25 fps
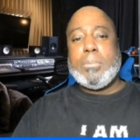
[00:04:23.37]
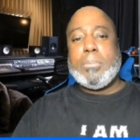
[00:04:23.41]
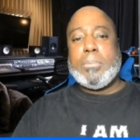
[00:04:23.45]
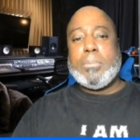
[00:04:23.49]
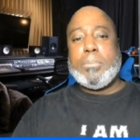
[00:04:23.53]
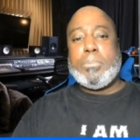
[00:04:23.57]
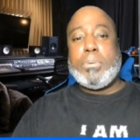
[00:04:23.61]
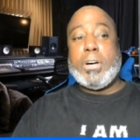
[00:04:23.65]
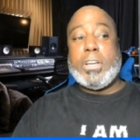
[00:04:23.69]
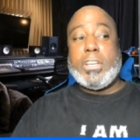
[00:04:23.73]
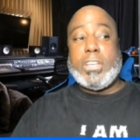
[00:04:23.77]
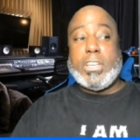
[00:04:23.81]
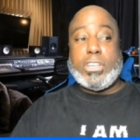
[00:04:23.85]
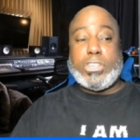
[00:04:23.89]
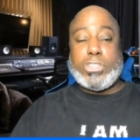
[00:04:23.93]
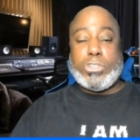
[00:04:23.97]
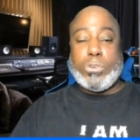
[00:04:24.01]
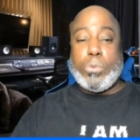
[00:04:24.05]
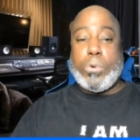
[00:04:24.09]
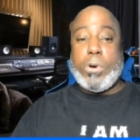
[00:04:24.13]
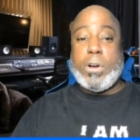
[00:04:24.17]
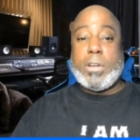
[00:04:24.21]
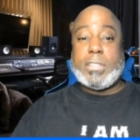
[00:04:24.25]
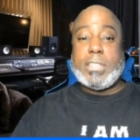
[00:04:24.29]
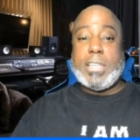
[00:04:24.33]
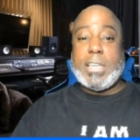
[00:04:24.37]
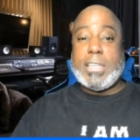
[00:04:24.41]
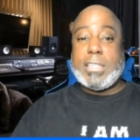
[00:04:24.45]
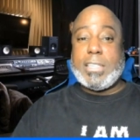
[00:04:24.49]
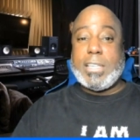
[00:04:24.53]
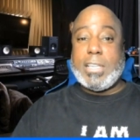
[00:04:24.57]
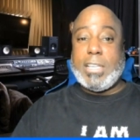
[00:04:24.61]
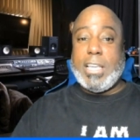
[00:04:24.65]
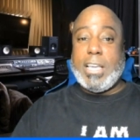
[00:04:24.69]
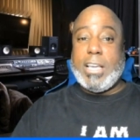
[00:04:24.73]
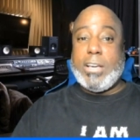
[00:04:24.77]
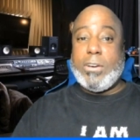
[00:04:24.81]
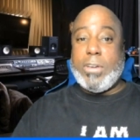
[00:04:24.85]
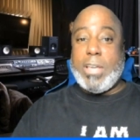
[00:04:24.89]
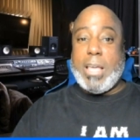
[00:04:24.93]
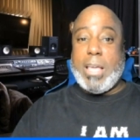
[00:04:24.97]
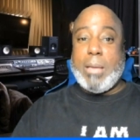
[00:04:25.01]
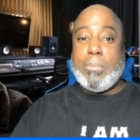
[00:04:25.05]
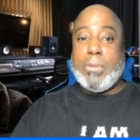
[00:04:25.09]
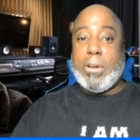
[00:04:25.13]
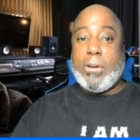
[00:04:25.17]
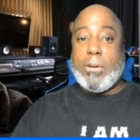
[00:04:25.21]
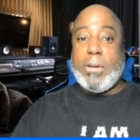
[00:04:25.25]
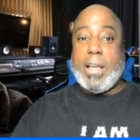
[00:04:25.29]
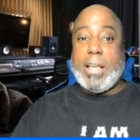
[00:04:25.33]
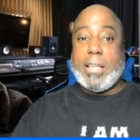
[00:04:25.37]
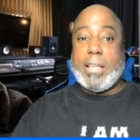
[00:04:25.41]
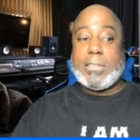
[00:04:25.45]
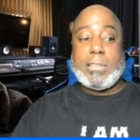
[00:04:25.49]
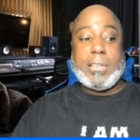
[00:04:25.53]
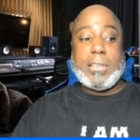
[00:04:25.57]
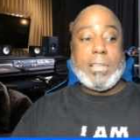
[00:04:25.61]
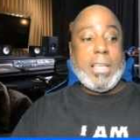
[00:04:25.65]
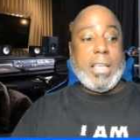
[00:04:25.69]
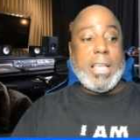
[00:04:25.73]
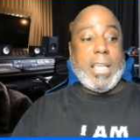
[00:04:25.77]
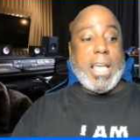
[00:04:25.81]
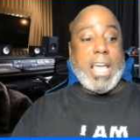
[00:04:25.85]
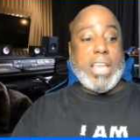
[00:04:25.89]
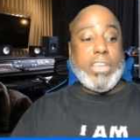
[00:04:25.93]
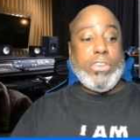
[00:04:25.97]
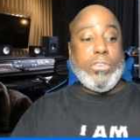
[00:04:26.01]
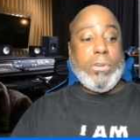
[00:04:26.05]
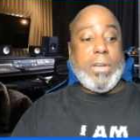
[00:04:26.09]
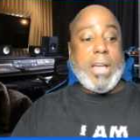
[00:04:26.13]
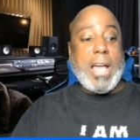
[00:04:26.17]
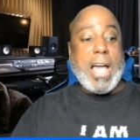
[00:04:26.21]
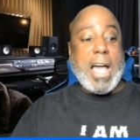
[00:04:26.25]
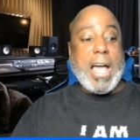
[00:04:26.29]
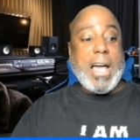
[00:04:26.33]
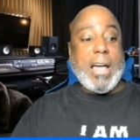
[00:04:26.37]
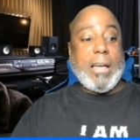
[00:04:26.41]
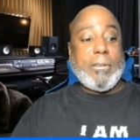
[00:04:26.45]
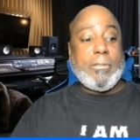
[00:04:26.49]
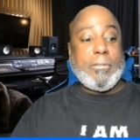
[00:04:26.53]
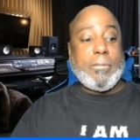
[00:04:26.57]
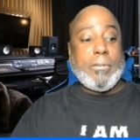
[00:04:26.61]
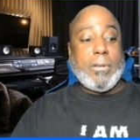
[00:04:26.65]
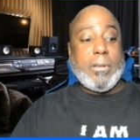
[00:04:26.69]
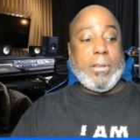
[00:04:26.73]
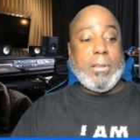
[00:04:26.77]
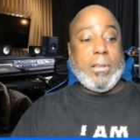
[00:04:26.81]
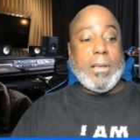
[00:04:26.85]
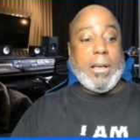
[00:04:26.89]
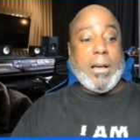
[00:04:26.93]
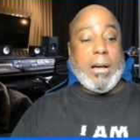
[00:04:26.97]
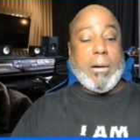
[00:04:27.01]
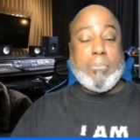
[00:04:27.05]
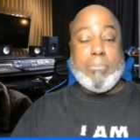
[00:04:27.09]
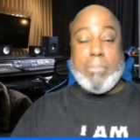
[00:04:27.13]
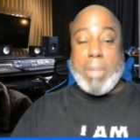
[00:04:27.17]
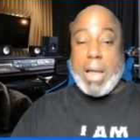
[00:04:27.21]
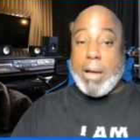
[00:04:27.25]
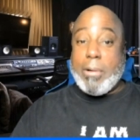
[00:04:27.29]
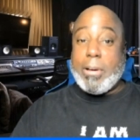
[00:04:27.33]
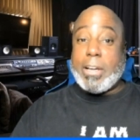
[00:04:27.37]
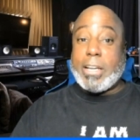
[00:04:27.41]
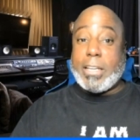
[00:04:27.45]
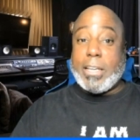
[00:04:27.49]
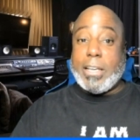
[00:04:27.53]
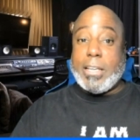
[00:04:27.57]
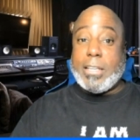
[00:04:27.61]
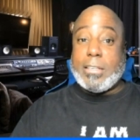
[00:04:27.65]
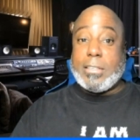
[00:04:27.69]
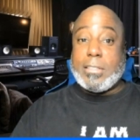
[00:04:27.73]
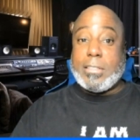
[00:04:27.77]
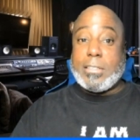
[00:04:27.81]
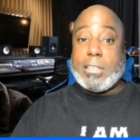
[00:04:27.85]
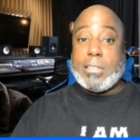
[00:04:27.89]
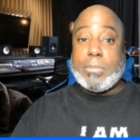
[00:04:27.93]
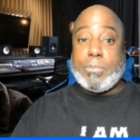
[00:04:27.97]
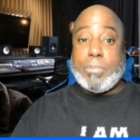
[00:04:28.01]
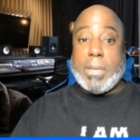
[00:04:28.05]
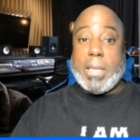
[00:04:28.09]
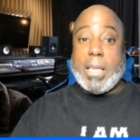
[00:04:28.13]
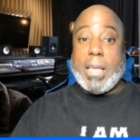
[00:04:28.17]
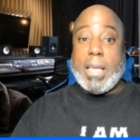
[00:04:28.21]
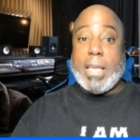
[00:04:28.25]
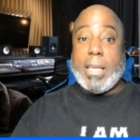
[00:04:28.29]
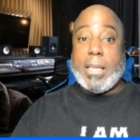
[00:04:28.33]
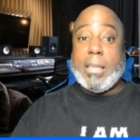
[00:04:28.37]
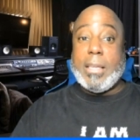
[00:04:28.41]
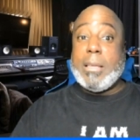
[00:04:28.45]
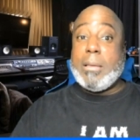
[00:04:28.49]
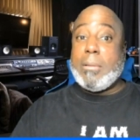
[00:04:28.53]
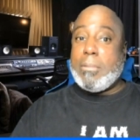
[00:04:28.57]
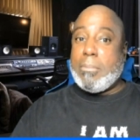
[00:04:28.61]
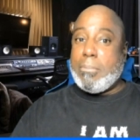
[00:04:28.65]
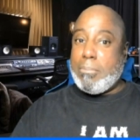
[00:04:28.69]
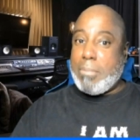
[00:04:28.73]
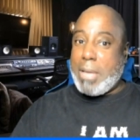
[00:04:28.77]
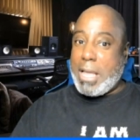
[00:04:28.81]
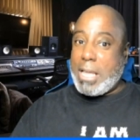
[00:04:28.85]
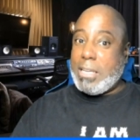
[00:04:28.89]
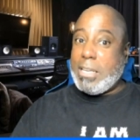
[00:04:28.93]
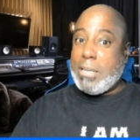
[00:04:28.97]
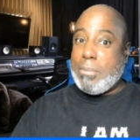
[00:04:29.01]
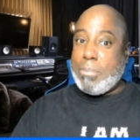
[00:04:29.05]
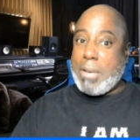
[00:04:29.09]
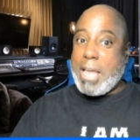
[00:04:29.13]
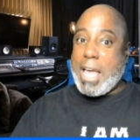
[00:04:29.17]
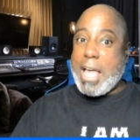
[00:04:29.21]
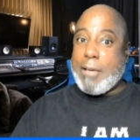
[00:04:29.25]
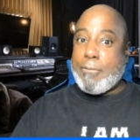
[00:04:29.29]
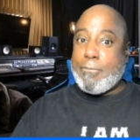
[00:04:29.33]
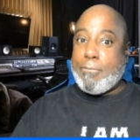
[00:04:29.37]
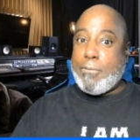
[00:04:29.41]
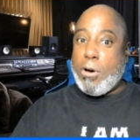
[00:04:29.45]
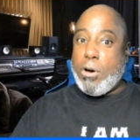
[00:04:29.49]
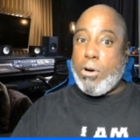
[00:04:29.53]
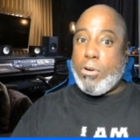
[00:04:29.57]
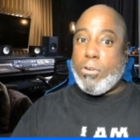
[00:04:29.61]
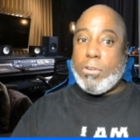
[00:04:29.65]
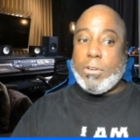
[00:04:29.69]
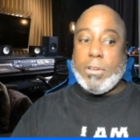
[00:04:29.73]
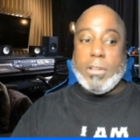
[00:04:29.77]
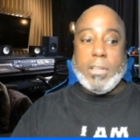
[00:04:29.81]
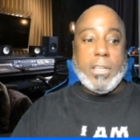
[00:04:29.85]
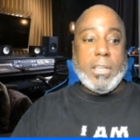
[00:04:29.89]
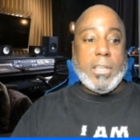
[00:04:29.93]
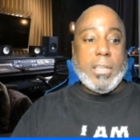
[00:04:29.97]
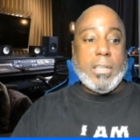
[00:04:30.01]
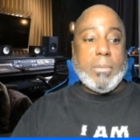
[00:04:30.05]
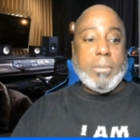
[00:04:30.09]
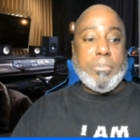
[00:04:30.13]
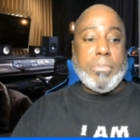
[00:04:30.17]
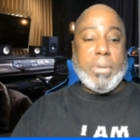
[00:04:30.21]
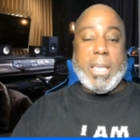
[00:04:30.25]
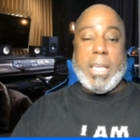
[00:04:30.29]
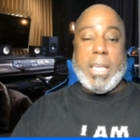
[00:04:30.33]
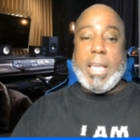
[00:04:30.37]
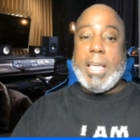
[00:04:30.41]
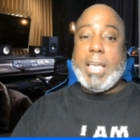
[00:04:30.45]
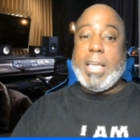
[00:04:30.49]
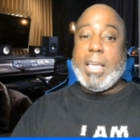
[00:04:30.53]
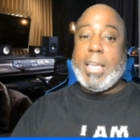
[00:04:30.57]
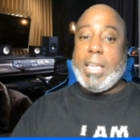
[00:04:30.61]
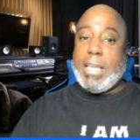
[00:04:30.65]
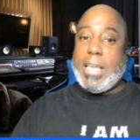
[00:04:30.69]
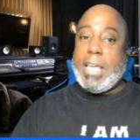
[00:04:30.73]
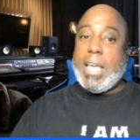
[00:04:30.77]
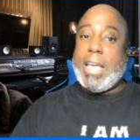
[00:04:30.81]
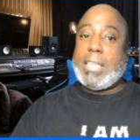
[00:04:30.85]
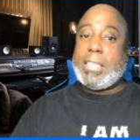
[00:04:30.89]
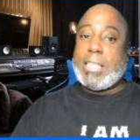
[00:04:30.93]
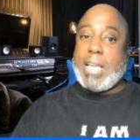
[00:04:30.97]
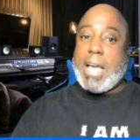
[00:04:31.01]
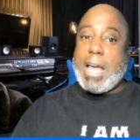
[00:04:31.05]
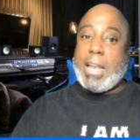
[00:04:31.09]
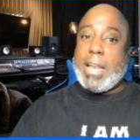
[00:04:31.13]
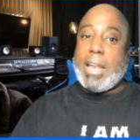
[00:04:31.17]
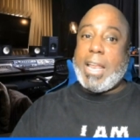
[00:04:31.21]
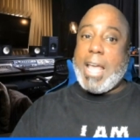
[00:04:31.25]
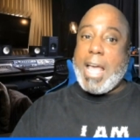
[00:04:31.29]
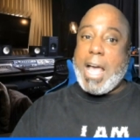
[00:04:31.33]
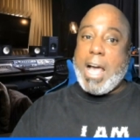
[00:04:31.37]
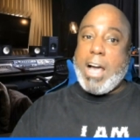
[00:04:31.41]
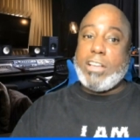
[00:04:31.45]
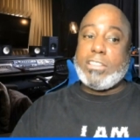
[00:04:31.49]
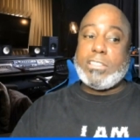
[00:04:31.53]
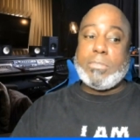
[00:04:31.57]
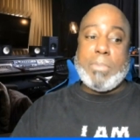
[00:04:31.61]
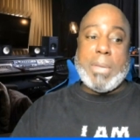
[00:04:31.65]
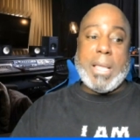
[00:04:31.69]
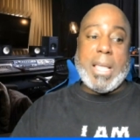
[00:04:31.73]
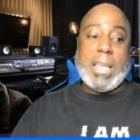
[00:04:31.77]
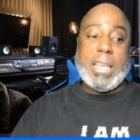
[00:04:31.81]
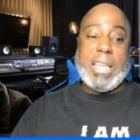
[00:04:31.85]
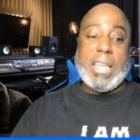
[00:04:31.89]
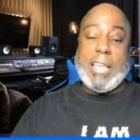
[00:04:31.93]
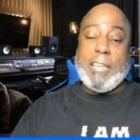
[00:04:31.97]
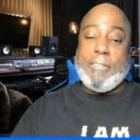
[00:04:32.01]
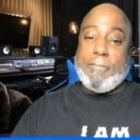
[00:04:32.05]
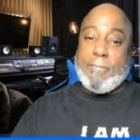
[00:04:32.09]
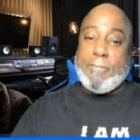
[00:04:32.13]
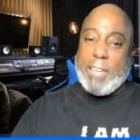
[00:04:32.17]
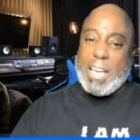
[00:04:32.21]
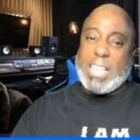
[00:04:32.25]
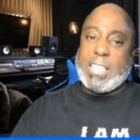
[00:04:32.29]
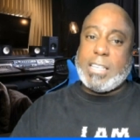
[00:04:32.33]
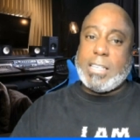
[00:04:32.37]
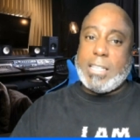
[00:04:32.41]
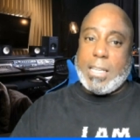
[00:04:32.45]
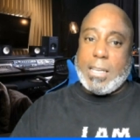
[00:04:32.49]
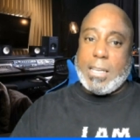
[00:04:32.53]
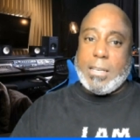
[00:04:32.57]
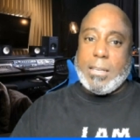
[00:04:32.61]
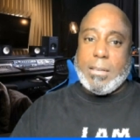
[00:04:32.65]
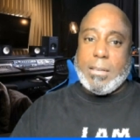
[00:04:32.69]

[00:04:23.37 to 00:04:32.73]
putting it towards these illegal immigrants, and you got Americans that's being, mainly black folk, being kicked out of their house, being evicted.